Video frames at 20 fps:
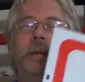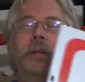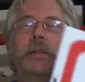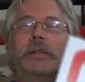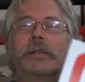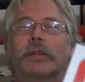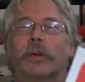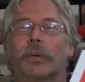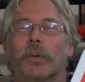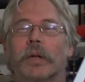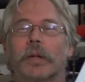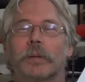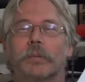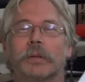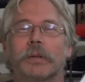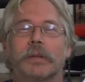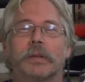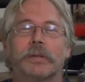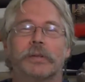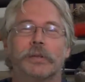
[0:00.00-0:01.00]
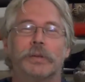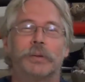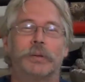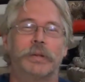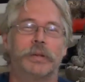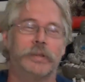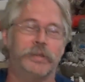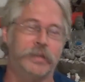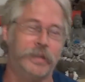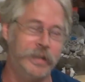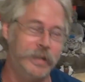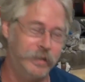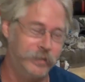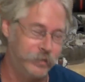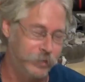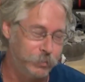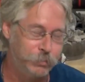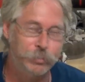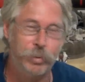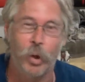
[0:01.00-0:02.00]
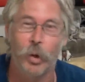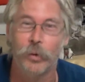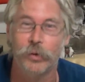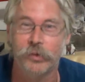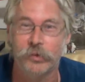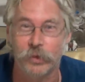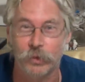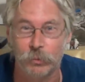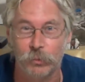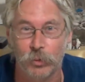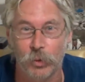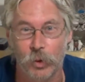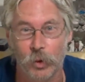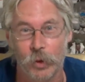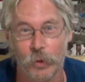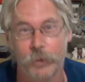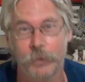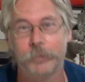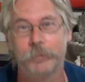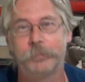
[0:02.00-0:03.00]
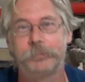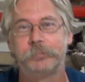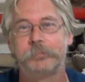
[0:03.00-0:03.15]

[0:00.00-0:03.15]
So what I'm going to do is take some poster board